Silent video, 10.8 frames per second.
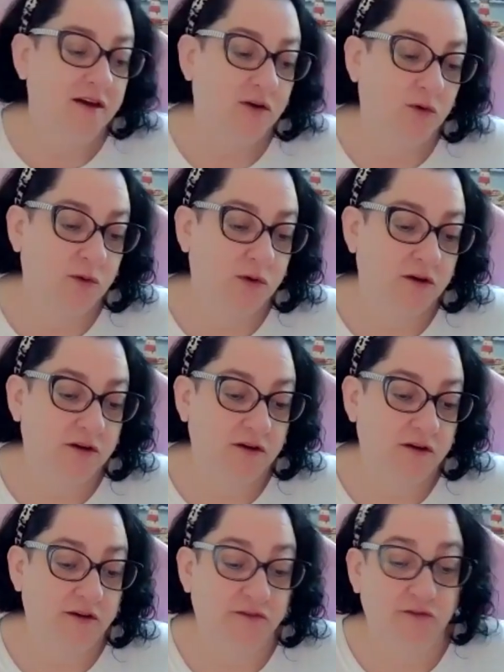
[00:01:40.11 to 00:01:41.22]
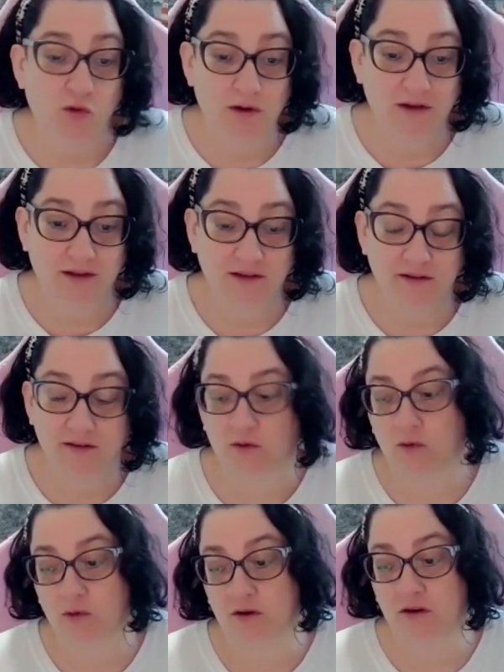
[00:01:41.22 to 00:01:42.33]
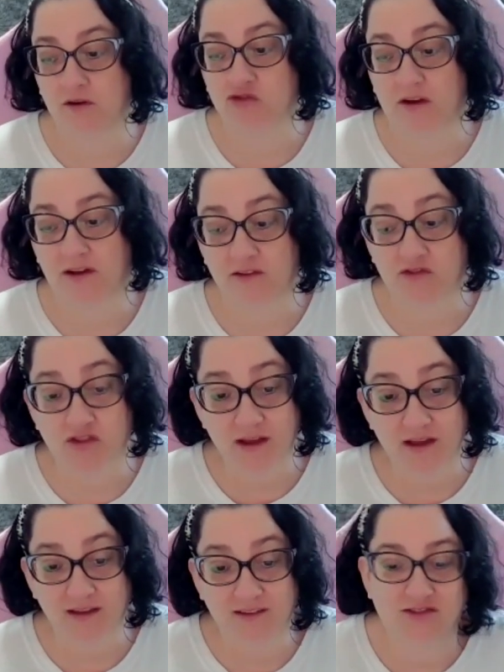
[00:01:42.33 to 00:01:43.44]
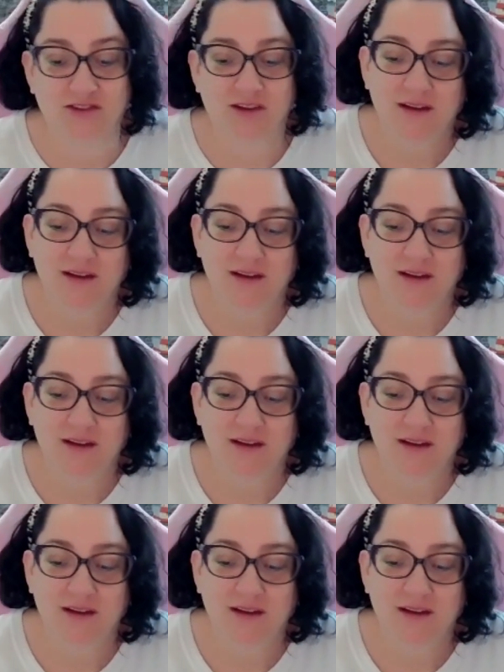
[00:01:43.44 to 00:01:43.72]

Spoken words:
or avoid or try to change